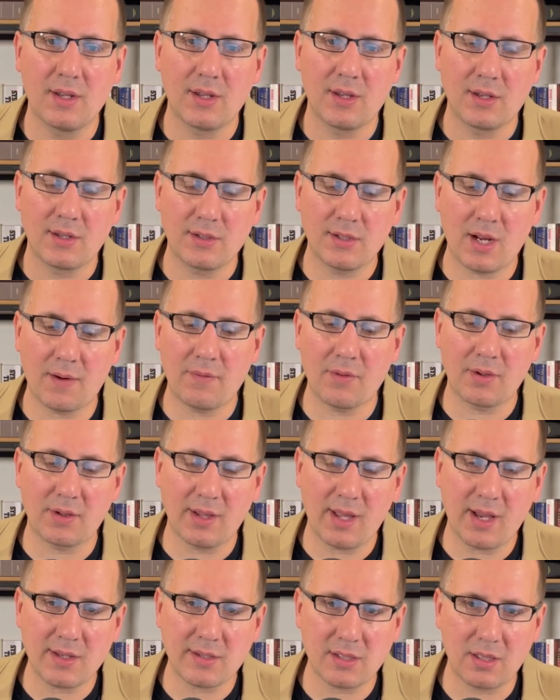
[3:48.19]

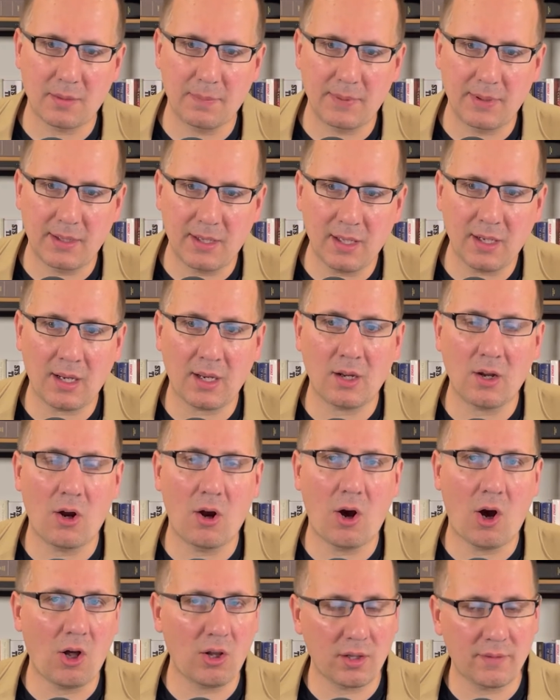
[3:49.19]
Nevertheless, at the beginning,
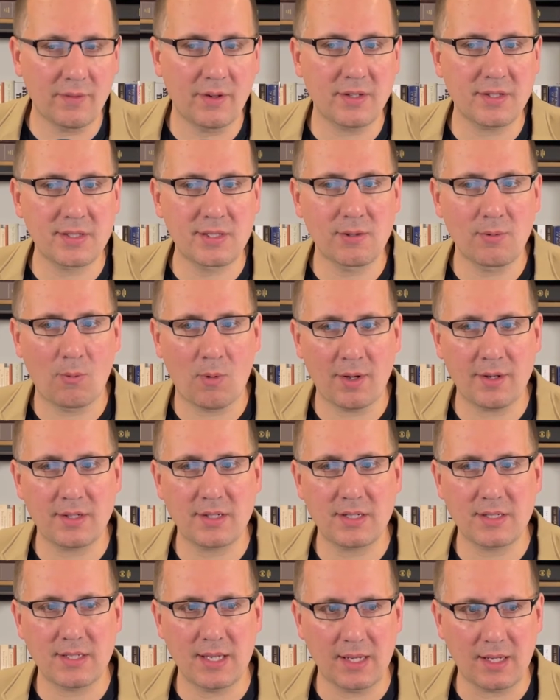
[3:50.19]
all of us wanted
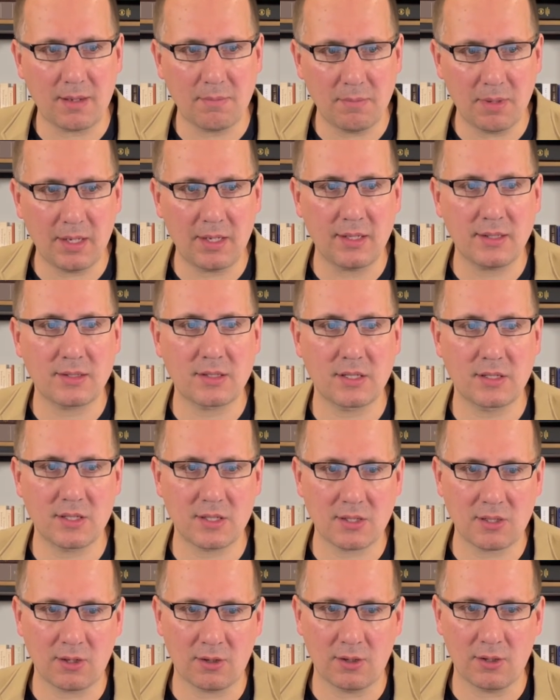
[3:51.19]
to take a minute to
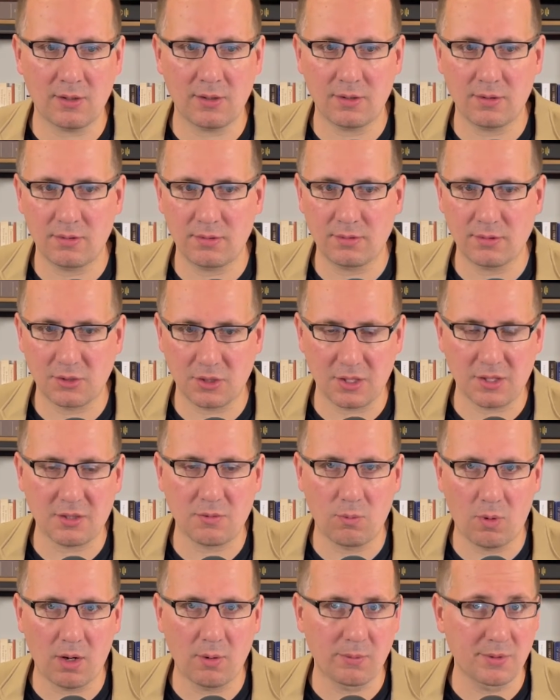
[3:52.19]
discern just
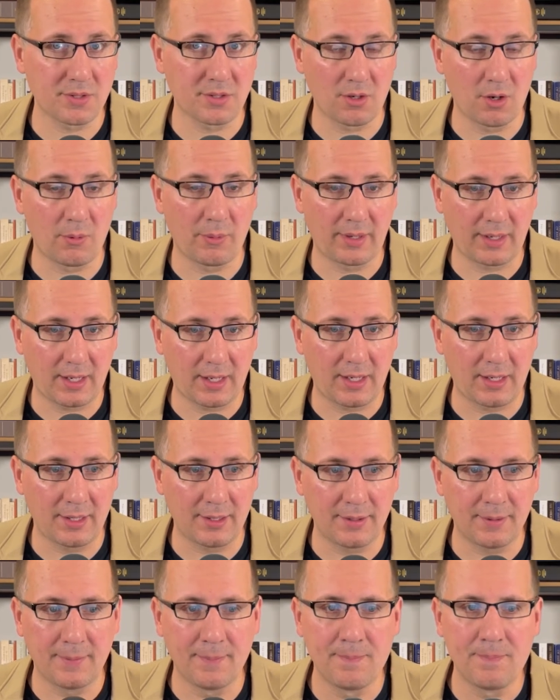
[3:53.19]
what was going
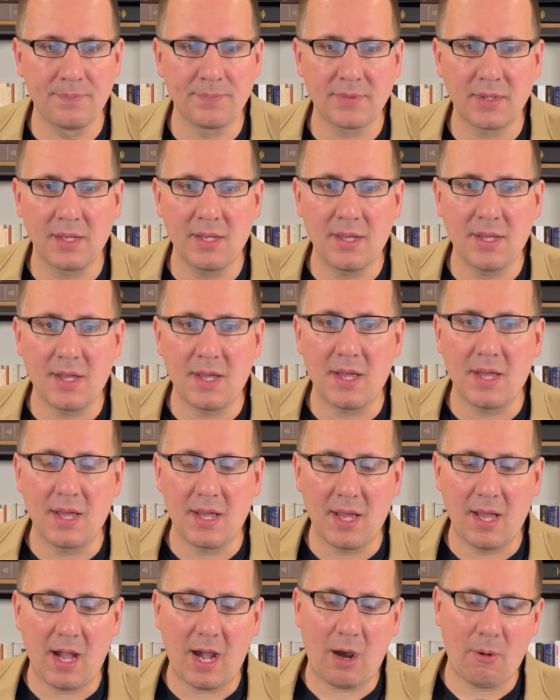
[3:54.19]
on.
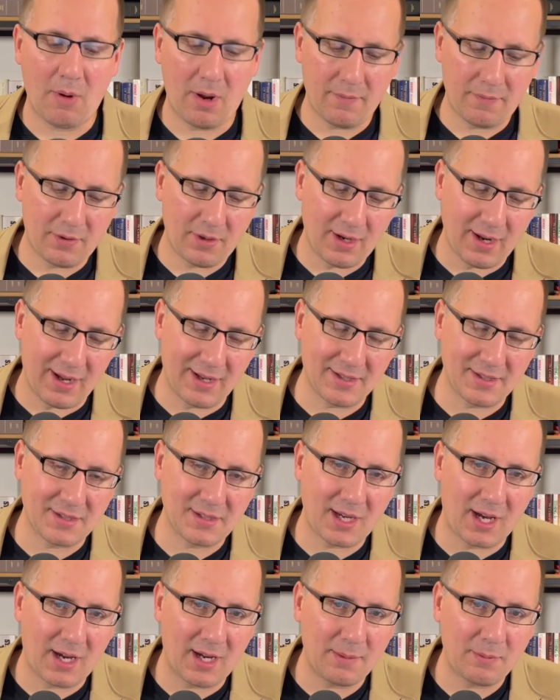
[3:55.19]
However, as
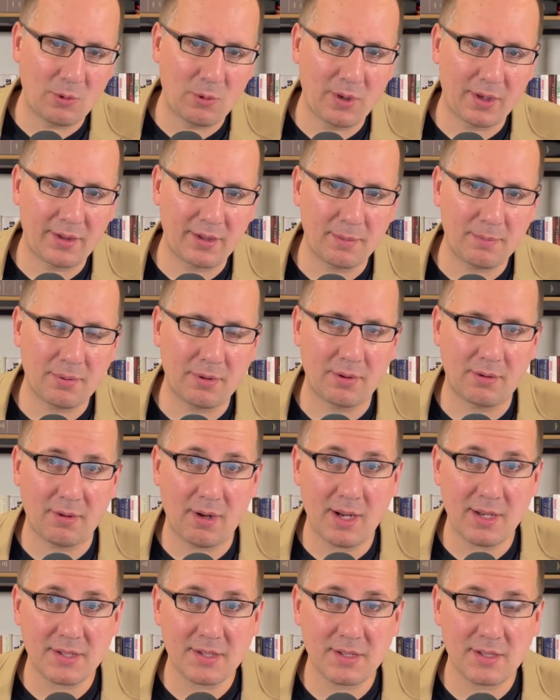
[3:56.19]
time quickly
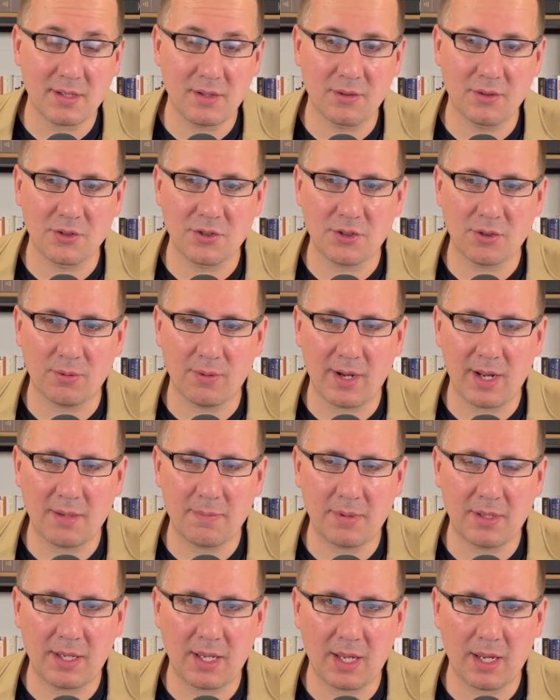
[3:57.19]
progressed, the charade
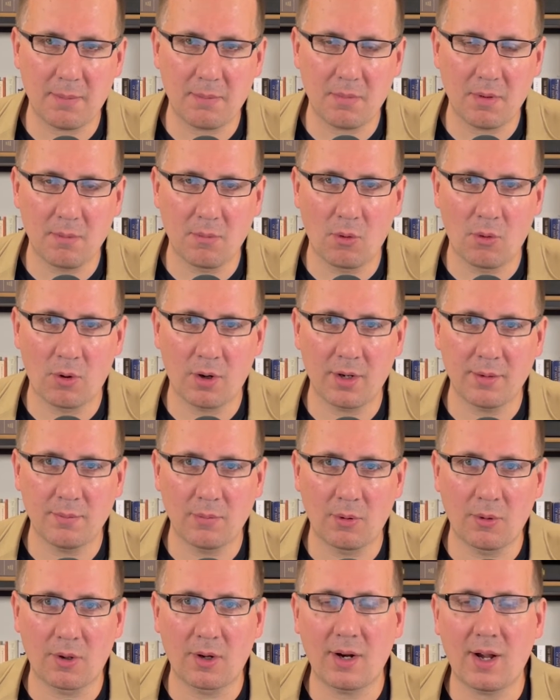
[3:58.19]
became more and
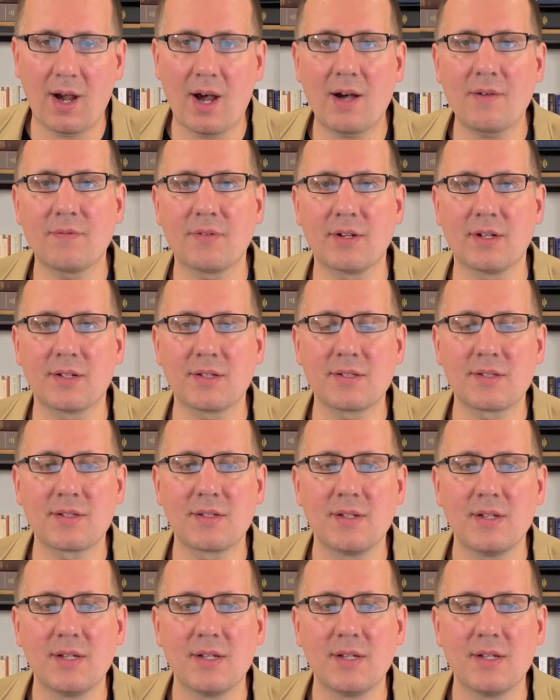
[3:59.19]
more obvious.